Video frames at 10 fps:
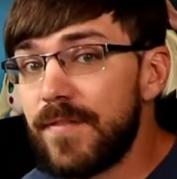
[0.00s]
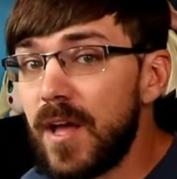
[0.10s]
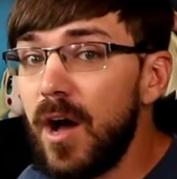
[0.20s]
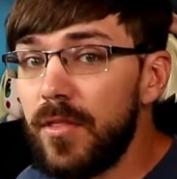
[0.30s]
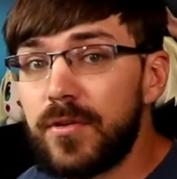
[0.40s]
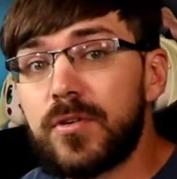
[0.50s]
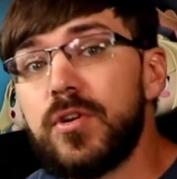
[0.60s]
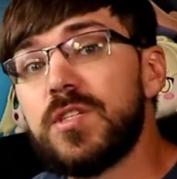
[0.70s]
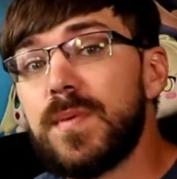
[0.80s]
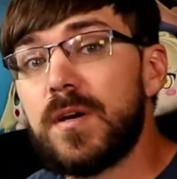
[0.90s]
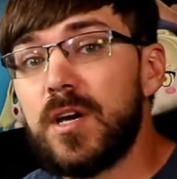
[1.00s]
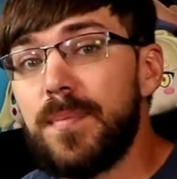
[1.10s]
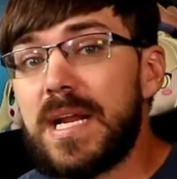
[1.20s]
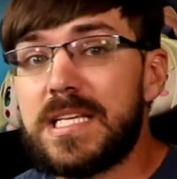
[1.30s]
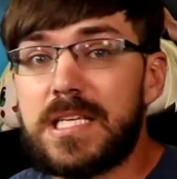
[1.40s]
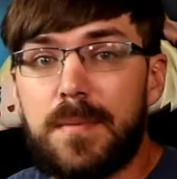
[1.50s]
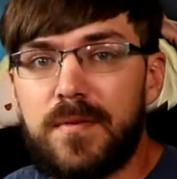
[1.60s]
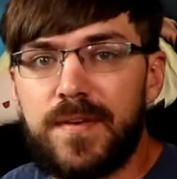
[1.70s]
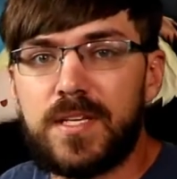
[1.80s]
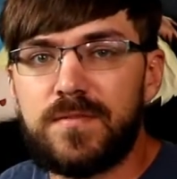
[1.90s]
the other Goodspawn Company
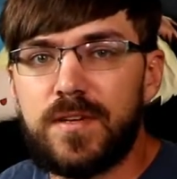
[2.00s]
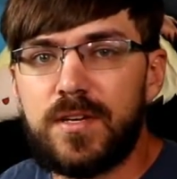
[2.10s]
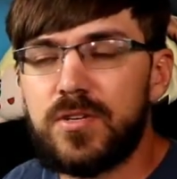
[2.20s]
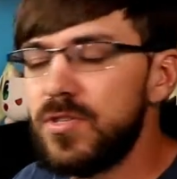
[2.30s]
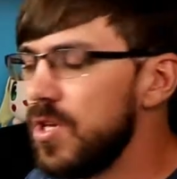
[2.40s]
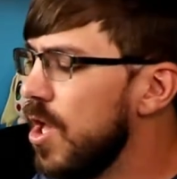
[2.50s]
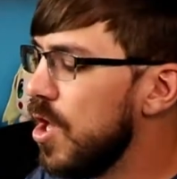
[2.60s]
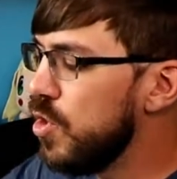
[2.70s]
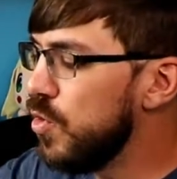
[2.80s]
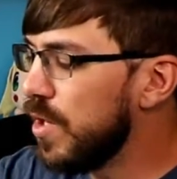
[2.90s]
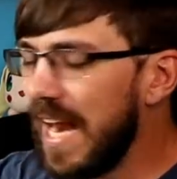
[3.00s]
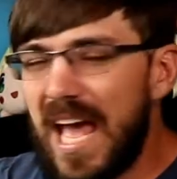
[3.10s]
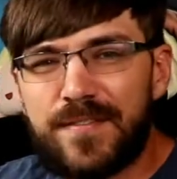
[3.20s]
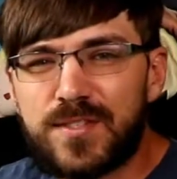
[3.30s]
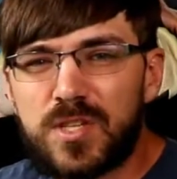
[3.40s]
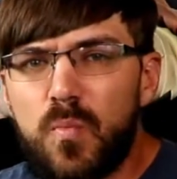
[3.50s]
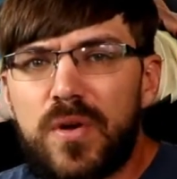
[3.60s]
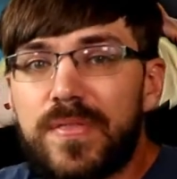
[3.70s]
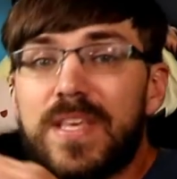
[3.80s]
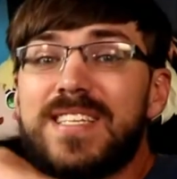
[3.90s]
Saberface figures, you can have
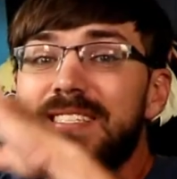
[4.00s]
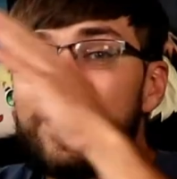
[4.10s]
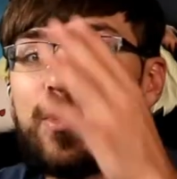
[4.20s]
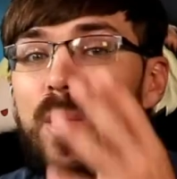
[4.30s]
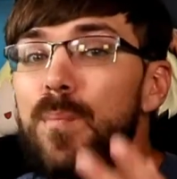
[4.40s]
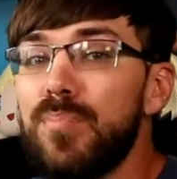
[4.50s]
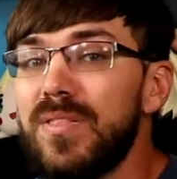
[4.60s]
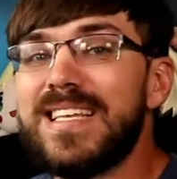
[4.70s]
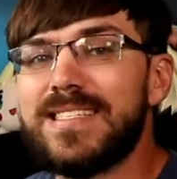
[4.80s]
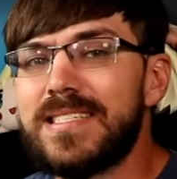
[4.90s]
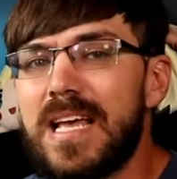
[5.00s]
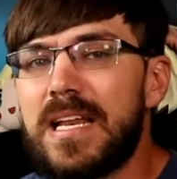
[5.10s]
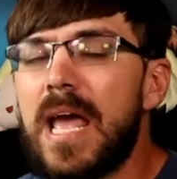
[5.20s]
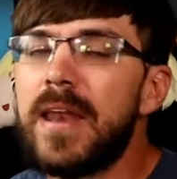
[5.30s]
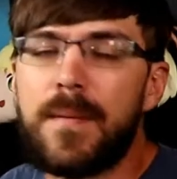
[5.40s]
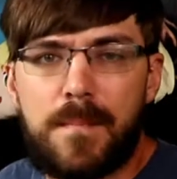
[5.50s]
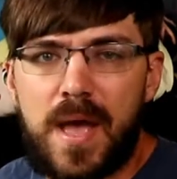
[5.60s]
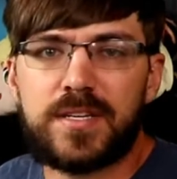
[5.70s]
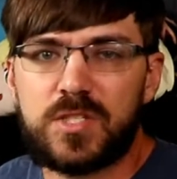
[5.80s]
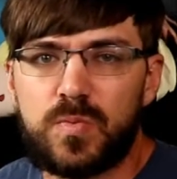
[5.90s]
somewhat the still complete set and it
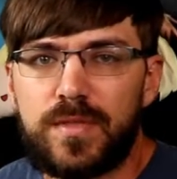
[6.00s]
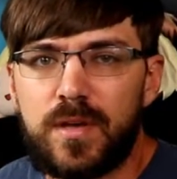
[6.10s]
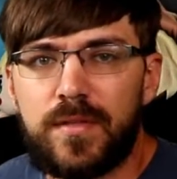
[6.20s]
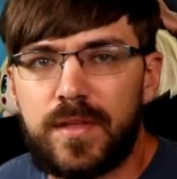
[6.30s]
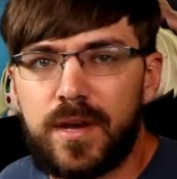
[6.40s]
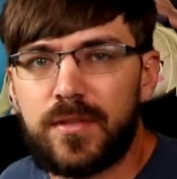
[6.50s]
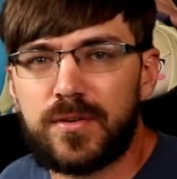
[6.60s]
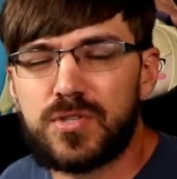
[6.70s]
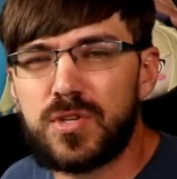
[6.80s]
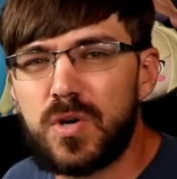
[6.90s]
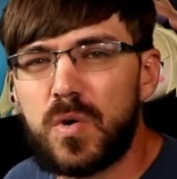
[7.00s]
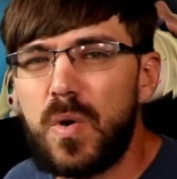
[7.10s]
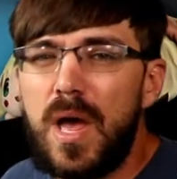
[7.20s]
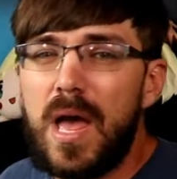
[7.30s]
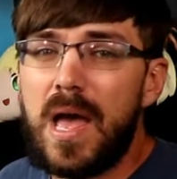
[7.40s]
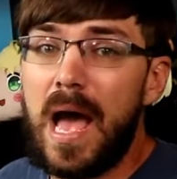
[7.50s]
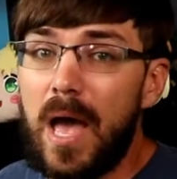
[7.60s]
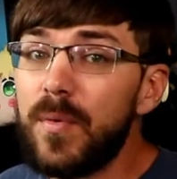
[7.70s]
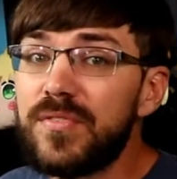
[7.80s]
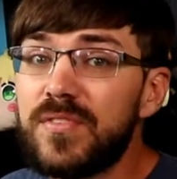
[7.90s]
matches with all the others. So
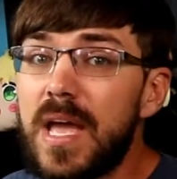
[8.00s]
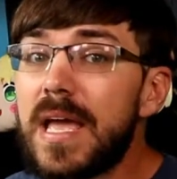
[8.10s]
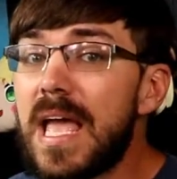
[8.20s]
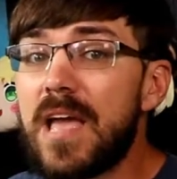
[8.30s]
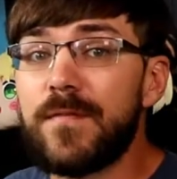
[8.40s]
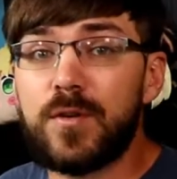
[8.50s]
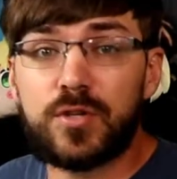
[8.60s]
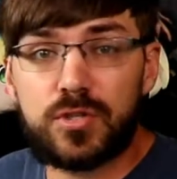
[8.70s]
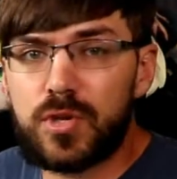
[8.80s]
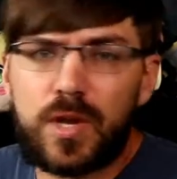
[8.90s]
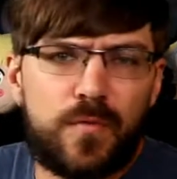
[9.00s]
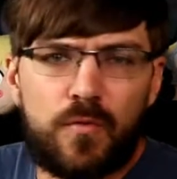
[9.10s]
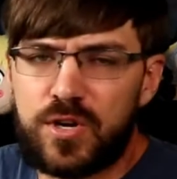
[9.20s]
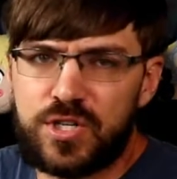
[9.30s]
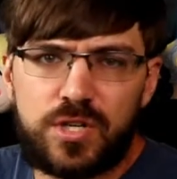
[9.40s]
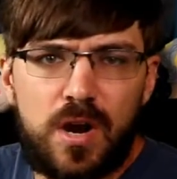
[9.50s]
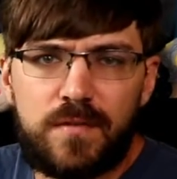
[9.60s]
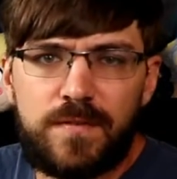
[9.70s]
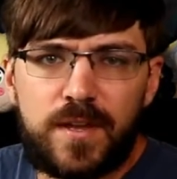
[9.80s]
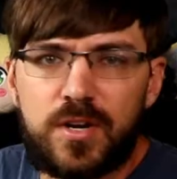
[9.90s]
I would say if you're just looking for a
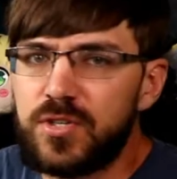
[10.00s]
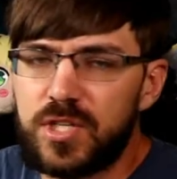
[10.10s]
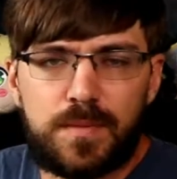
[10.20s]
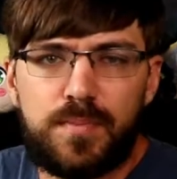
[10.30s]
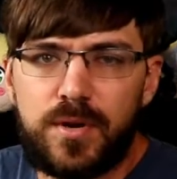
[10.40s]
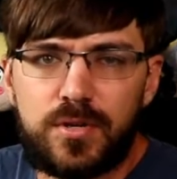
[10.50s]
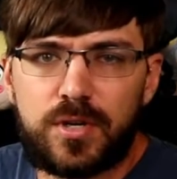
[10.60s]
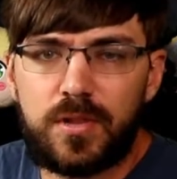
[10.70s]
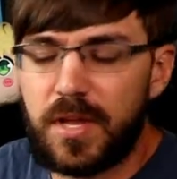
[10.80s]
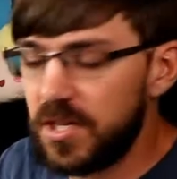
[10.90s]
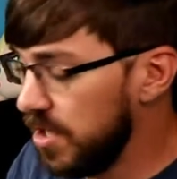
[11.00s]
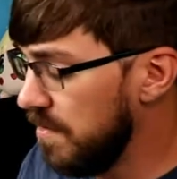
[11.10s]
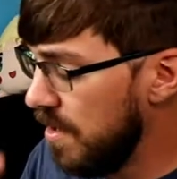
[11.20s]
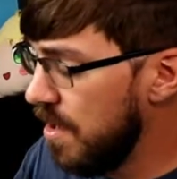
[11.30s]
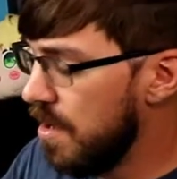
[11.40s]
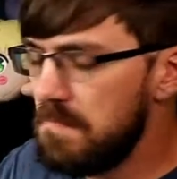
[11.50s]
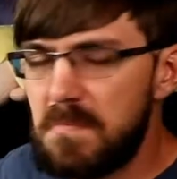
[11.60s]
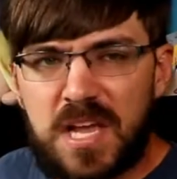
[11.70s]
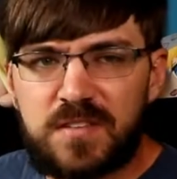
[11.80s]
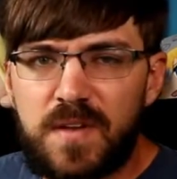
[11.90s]
Jeanne figure just to put in your collection,
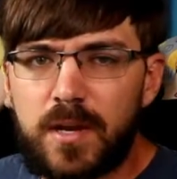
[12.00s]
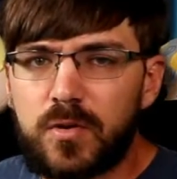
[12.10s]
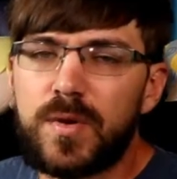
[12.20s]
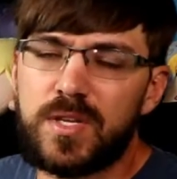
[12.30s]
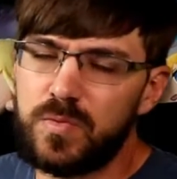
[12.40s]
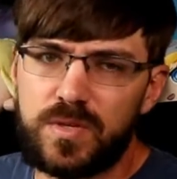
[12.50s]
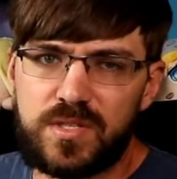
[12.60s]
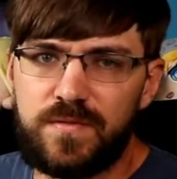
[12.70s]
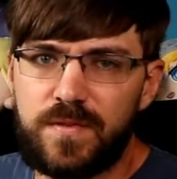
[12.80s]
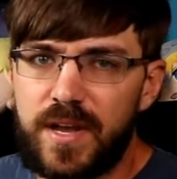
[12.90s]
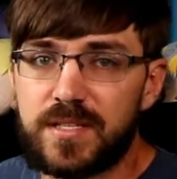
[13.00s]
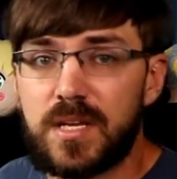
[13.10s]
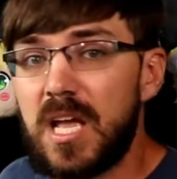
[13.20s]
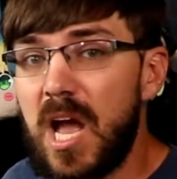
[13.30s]
Max Factories will suffice.